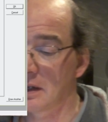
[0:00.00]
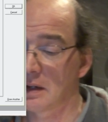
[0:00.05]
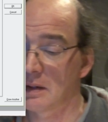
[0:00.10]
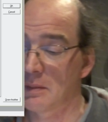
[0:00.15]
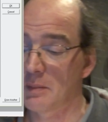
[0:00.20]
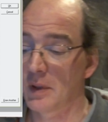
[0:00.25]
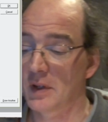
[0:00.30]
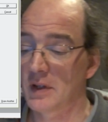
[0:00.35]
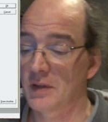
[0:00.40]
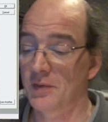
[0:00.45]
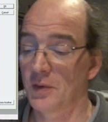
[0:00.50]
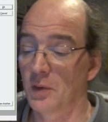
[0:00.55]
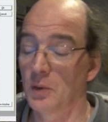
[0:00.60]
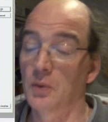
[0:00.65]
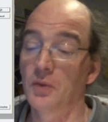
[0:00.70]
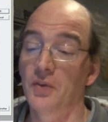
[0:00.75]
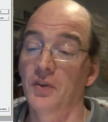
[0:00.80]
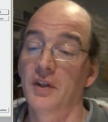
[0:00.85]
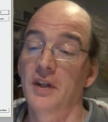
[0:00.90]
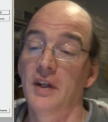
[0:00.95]
by
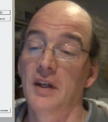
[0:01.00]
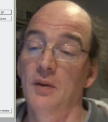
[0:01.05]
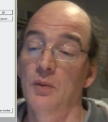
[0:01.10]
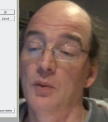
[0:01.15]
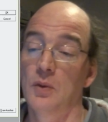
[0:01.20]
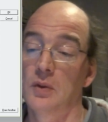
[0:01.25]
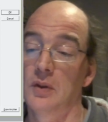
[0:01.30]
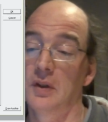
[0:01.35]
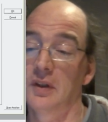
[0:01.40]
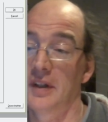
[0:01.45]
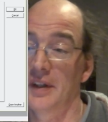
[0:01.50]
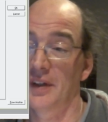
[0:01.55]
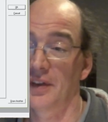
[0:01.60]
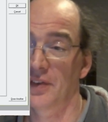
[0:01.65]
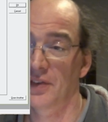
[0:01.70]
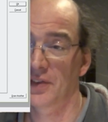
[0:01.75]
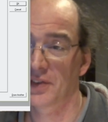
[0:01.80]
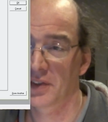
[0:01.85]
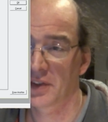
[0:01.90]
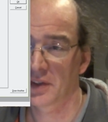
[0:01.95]
default it will
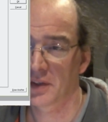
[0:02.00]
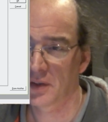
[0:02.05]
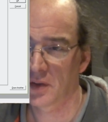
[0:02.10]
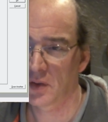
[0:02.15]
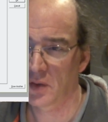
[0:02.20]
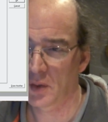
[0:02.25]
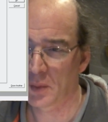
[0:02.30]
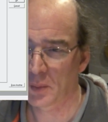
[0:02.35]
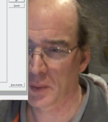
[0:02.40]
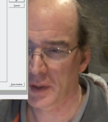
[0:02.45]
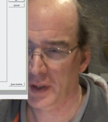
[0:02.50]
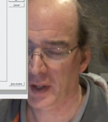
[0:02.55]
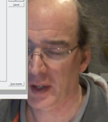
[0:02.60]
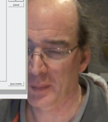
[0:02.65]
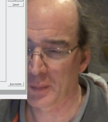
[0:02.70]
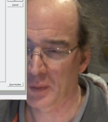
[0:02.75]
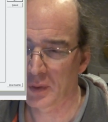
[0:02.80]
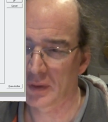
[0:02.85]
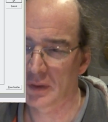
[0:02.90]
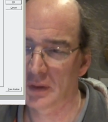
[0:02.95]
list the
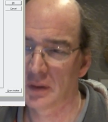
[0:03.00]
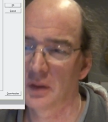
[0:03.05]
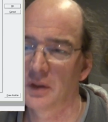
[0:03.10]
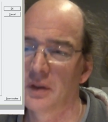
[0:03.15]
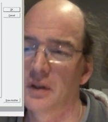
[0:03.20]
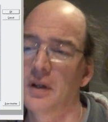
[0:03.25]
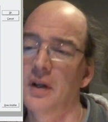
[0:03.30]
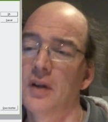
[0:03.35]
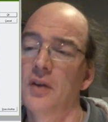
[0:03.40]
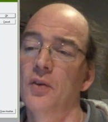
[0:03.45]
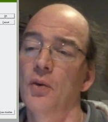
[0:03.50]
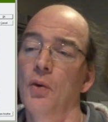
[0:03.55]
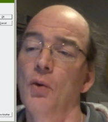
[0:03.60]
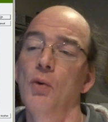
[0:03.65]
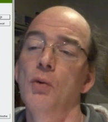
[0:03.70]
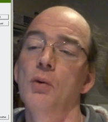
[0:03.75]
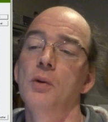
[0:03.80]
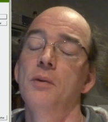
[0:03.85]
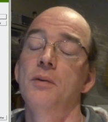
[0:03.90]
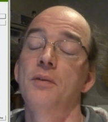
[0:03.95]
working model and
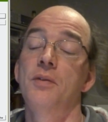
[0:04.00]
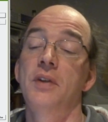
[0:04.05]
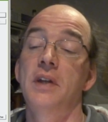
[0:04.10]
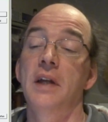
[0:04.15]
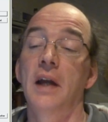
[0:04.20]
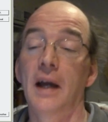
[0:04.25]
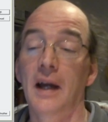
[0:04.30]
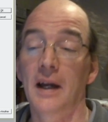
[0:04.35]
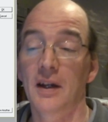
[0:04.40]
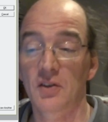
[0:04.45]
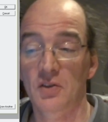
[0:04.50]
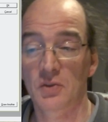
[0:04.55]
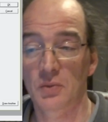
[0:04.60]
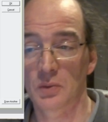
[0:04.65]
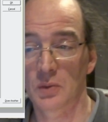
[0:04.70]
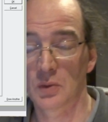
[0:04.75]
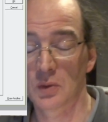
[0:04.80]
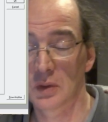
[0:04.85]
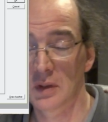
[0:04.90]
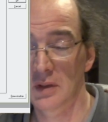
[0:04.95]
all of the
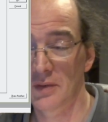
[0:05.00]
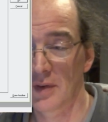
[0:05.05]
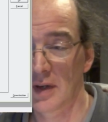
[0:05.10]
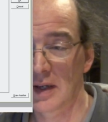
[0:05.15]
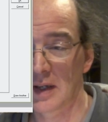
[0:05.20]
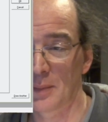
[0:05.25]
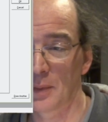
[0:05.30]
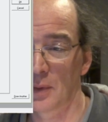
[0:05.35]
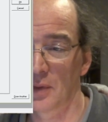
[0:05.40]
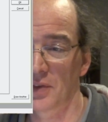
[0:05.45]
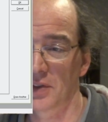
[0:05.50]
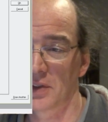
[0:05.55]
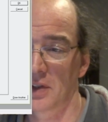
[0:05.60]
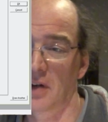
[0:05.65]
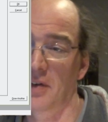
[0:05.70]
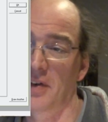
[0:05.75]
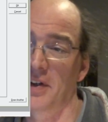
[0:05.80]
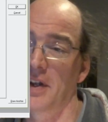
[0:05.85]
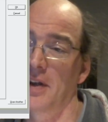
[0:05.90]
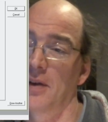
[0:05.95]
actual available
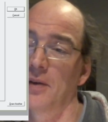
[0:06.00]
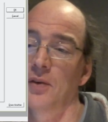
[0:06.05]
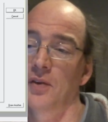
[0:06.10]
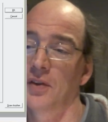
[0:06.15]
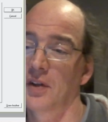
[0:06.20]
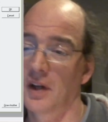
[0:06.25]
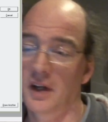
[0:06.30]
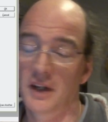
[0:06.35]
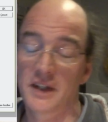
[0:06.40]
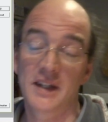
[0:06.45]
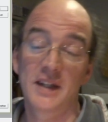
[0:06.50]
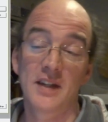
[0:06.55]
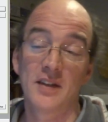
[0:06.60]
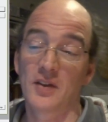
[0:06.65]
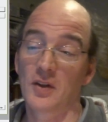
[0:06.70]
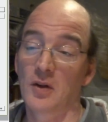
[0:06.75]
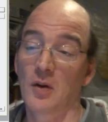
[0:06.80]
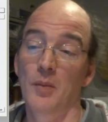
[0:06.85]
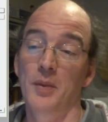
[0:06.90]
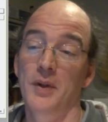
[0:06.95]
scenarios, i.e. the
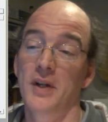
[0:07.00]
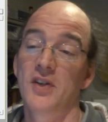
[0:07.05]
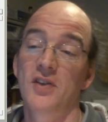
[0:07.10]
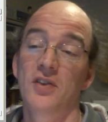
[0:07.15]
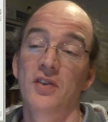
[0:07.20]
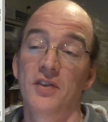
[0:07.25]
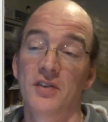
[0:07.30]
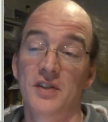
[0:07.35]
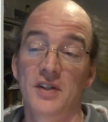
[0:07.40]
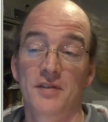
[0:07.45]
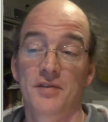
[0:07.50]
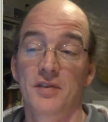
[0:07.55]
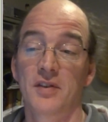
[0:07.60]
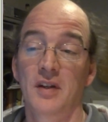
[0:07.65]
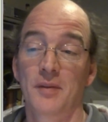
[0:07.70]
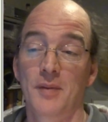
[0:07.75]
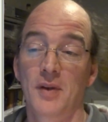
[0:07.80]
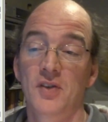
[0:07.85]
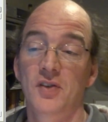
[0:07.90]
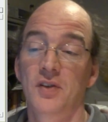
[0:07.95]
combinations of the different
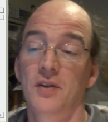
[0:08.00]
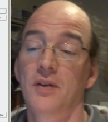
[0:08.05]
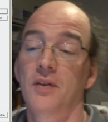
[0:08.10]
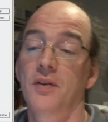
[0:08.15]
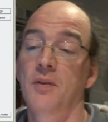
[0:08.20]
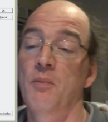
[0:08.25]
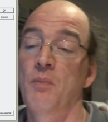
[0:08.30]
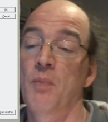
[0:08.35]
dimensions,